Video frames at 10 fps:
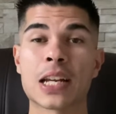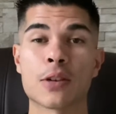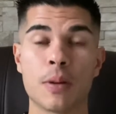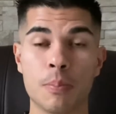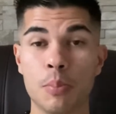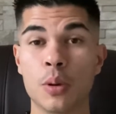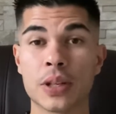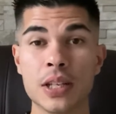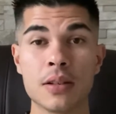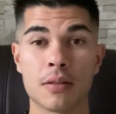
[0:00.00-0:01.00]
with our
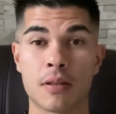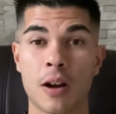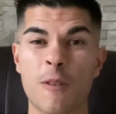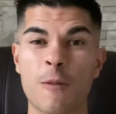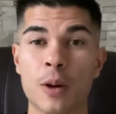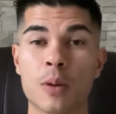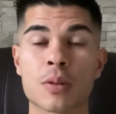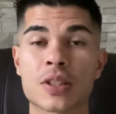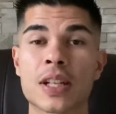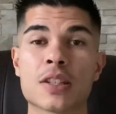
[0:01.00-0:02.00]
body, our felt
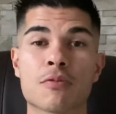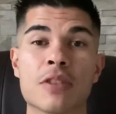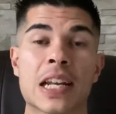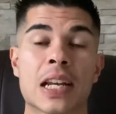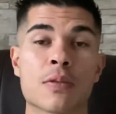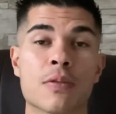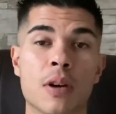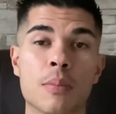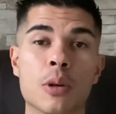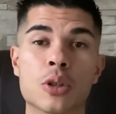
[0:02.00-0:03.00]
sense, reconnect with our
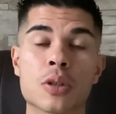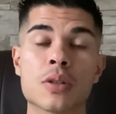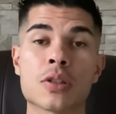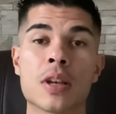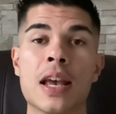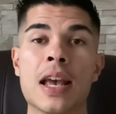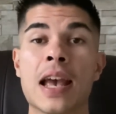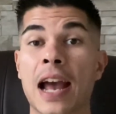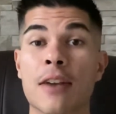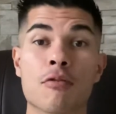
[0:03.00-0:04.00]
emotions,
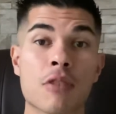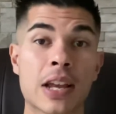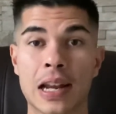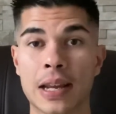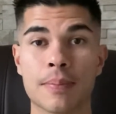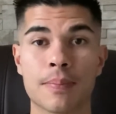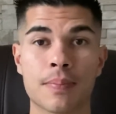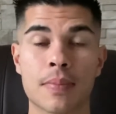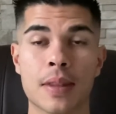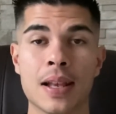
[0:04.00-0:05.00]
and regulate.
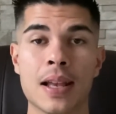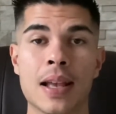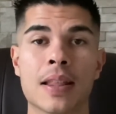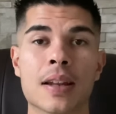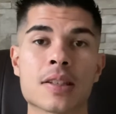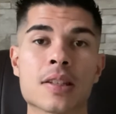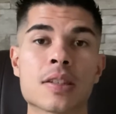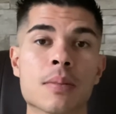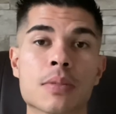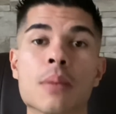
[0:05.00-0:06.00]
Now this is
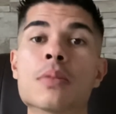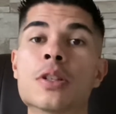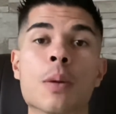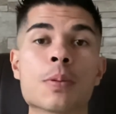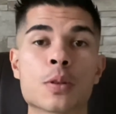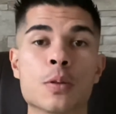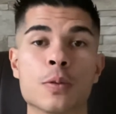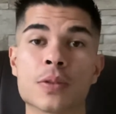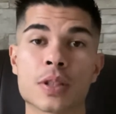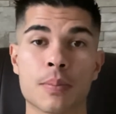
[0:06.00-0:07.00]
sometimes the obstacle for
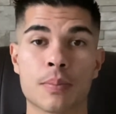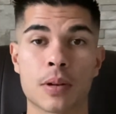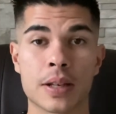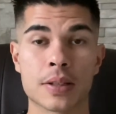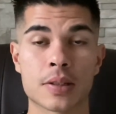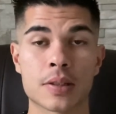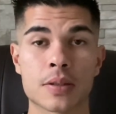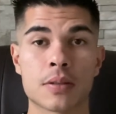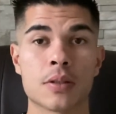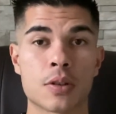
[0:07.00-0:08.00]
some clients.
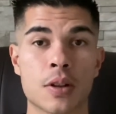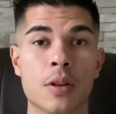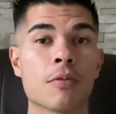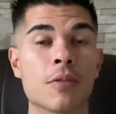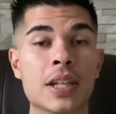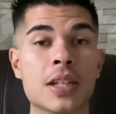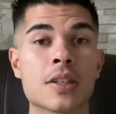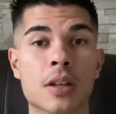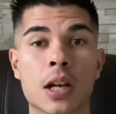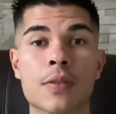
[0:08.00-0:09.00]
So they're not ready to
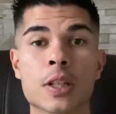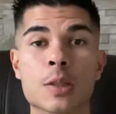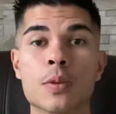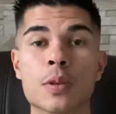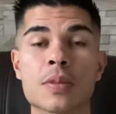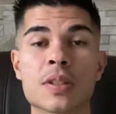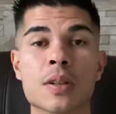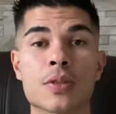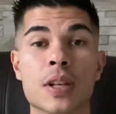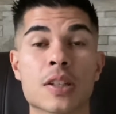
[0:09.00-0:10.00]
kind of explore themselves
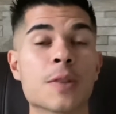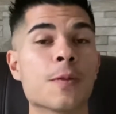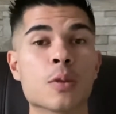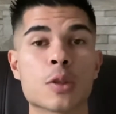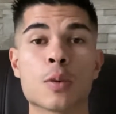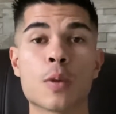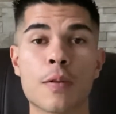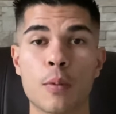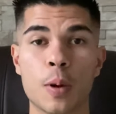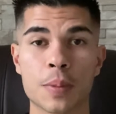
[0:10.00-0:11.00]
yet because it feels too
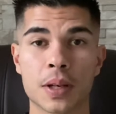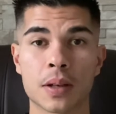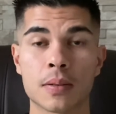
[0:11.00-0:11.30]
overwhelming.